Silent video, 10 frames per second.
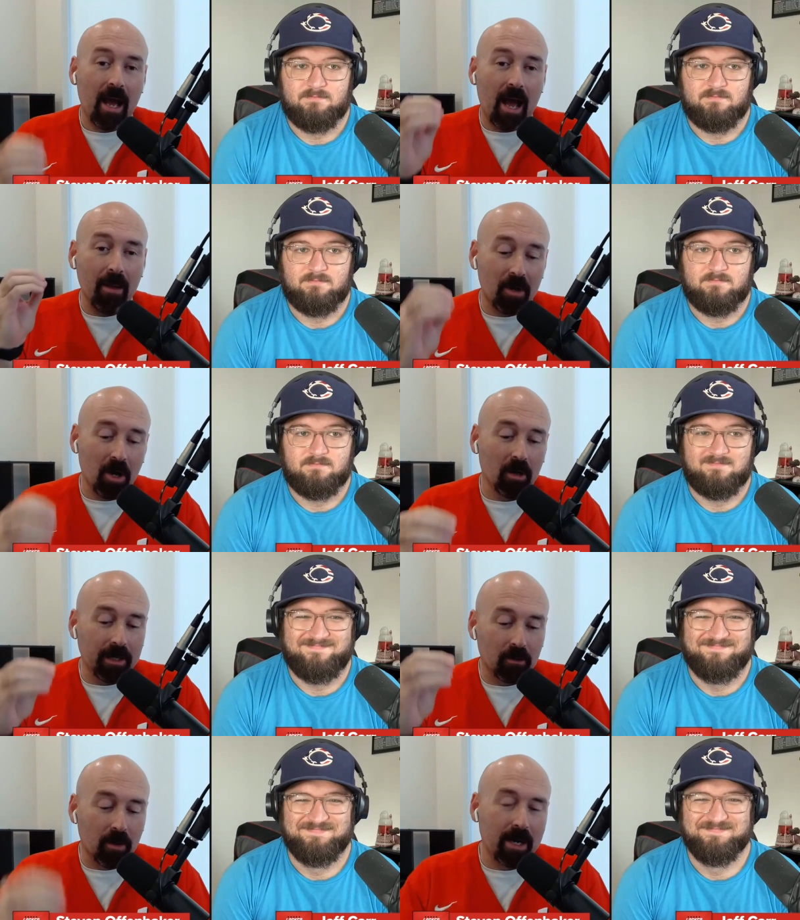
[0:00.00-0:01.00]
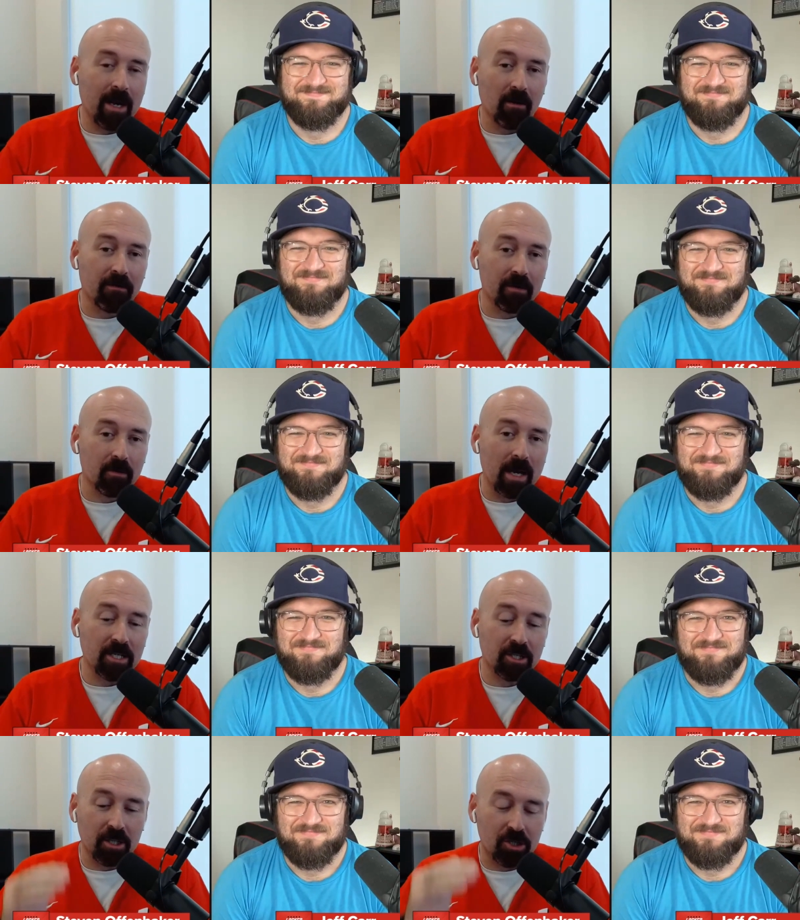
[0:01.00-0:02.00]
Speaker 1: I'm calling right now for the
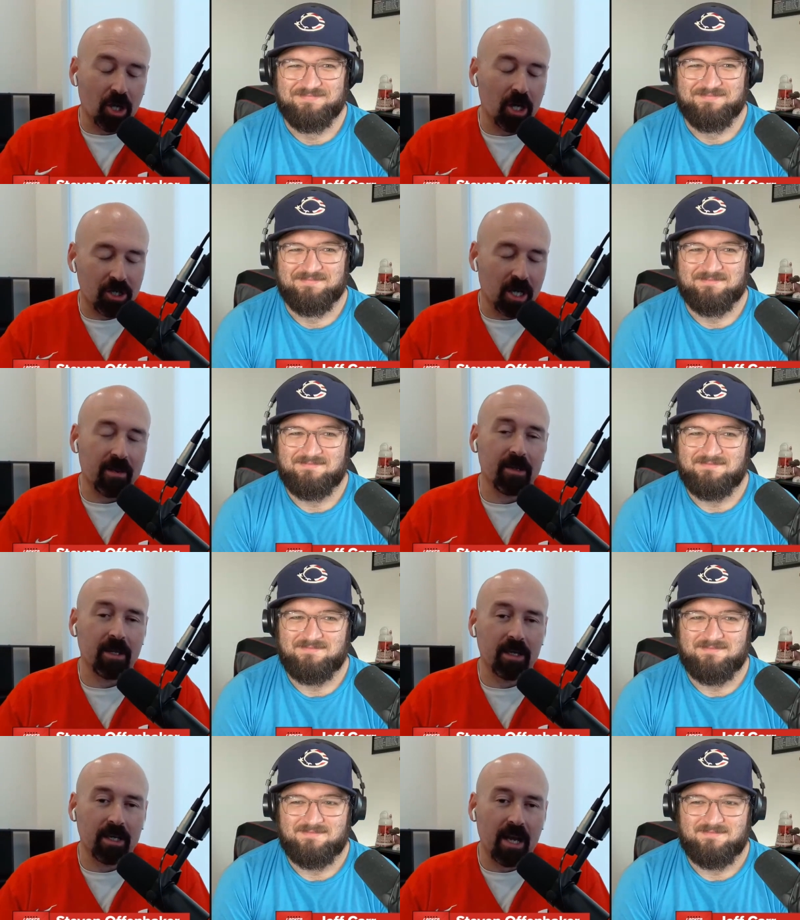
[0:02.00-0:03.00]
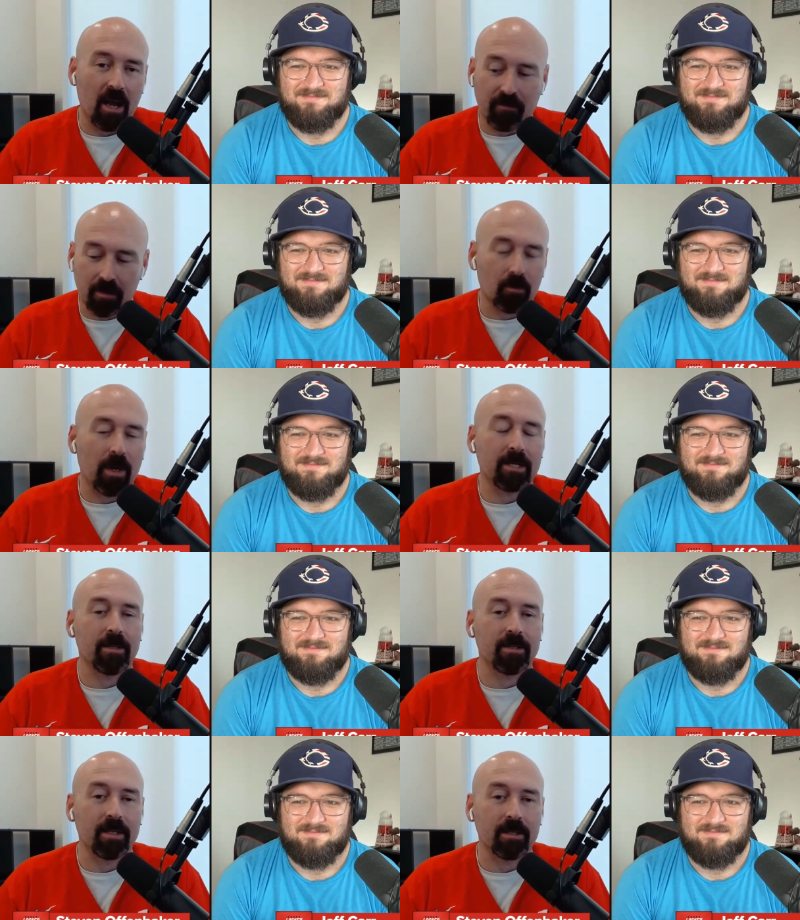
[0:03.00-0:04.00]
Reds to shut Jonathan India down for the rest of
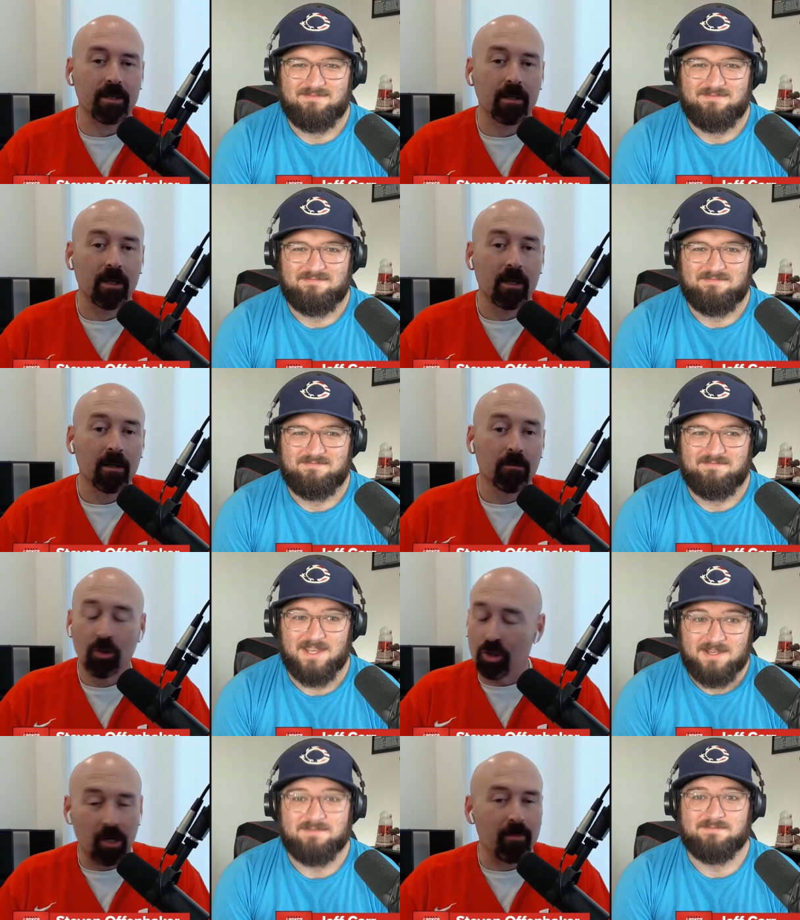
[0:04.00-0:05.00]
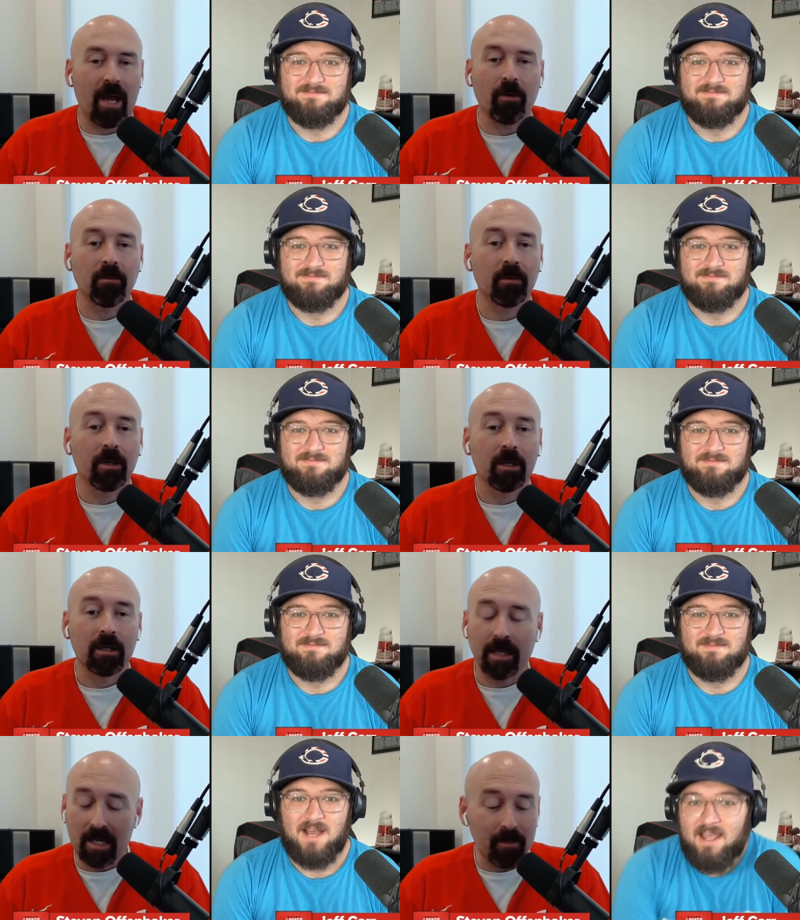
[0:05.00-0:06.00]
the season. Yeah. Shut him down.
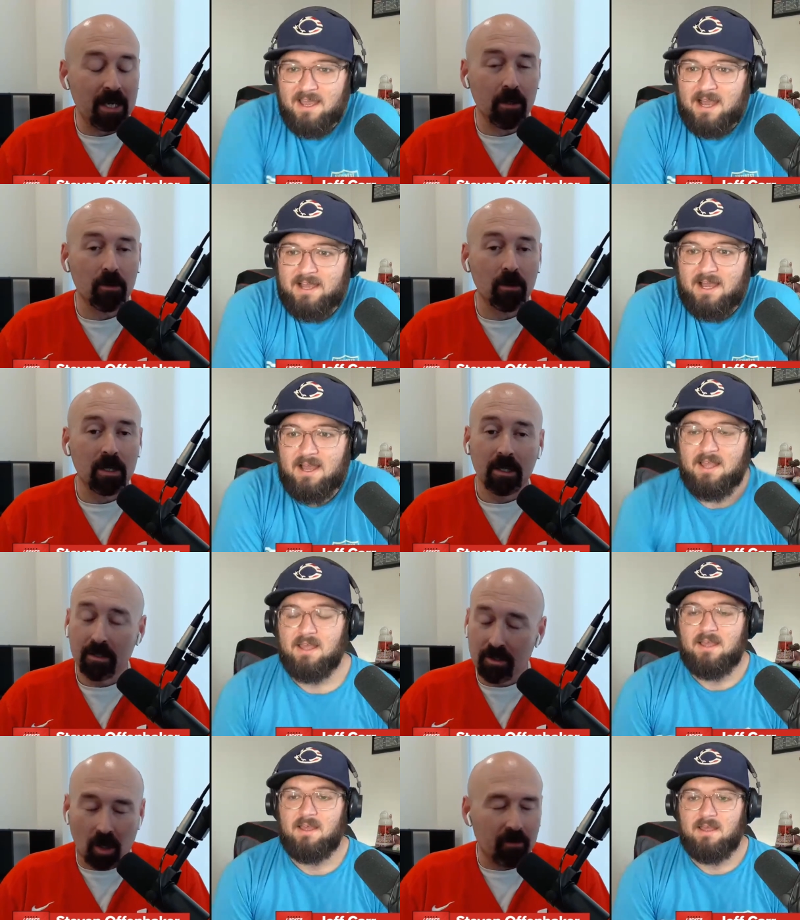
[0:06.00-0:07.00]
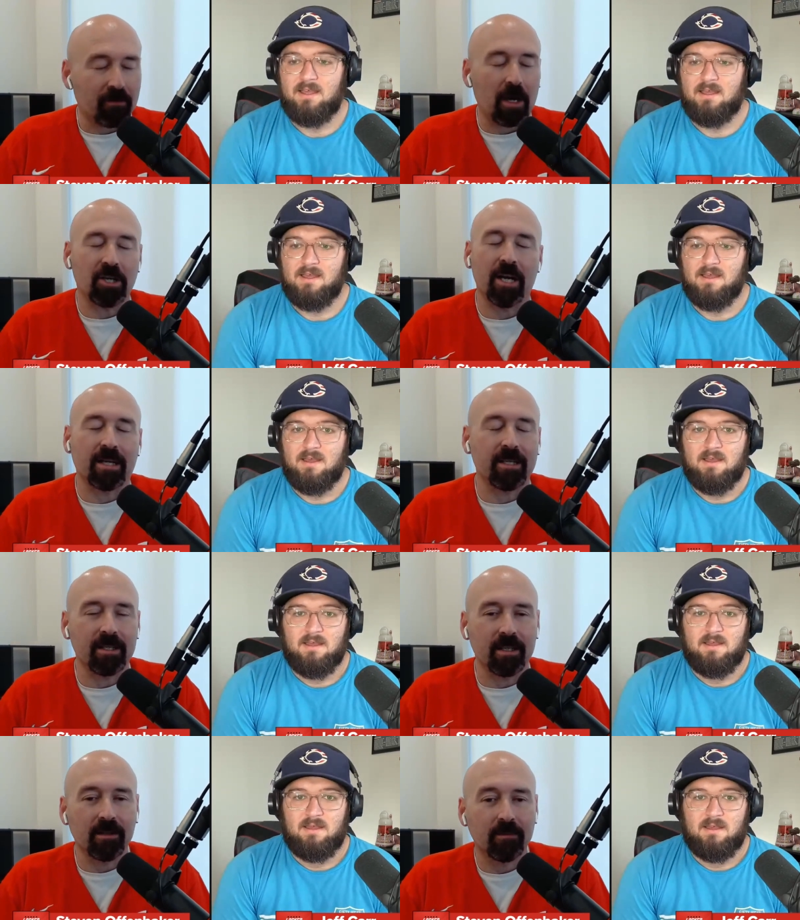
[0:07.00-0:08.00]
Speaker 2: Let him I, heal. I, Start fresh next
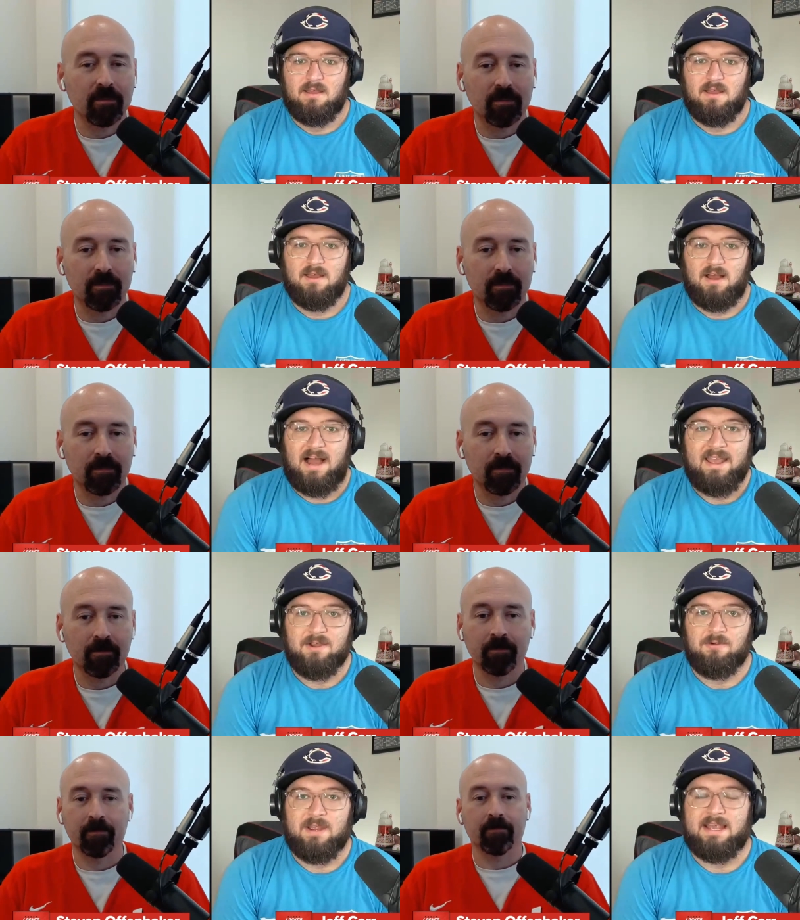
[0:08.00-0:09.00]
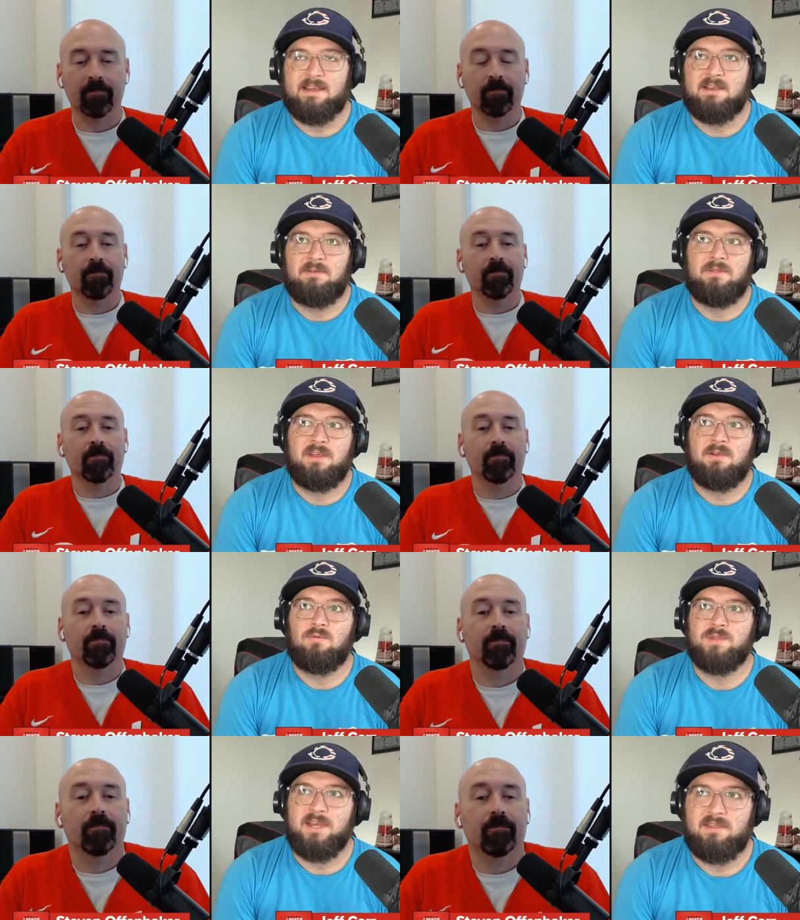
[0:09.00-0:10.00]
season. I agree. And, and the
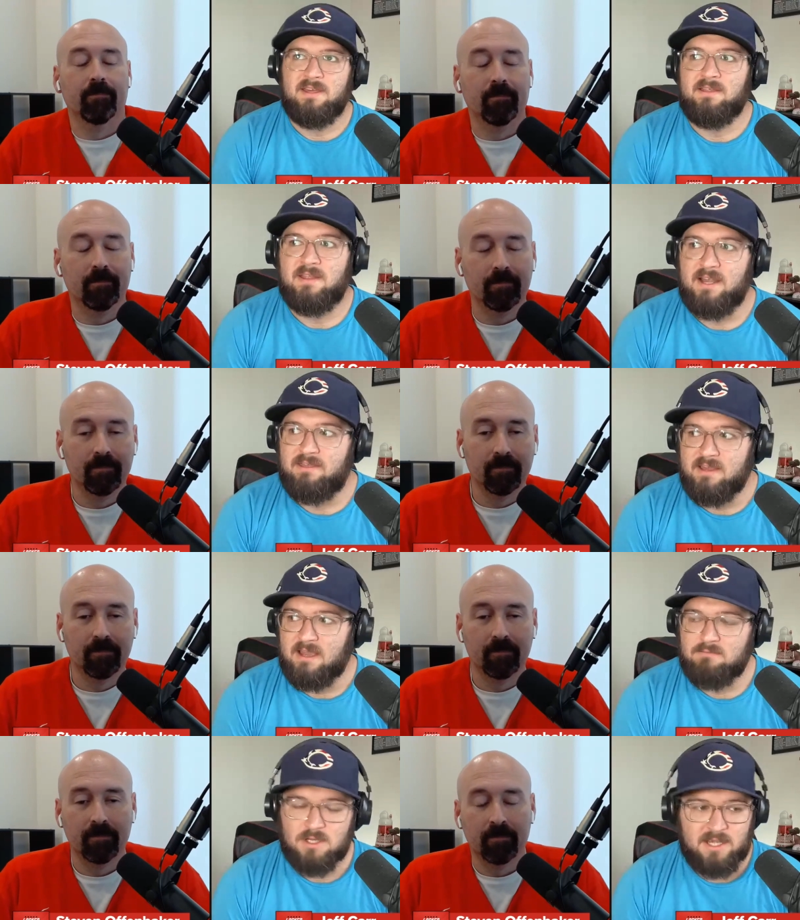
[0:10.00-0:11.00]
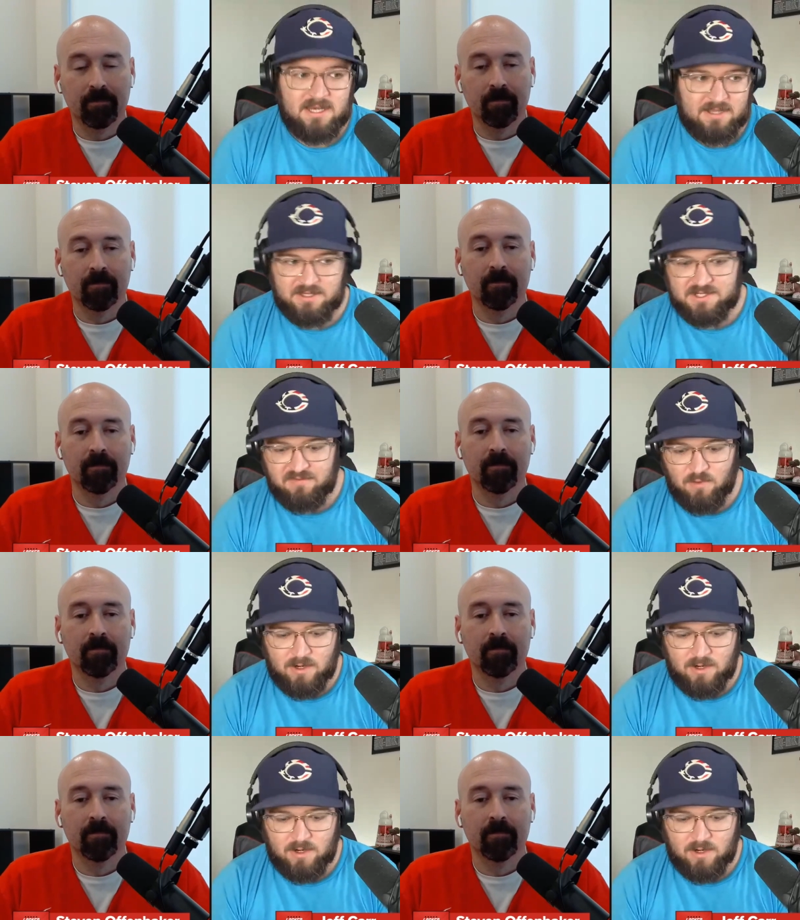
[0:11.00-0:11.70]
only thing that I think I'm looking at this for,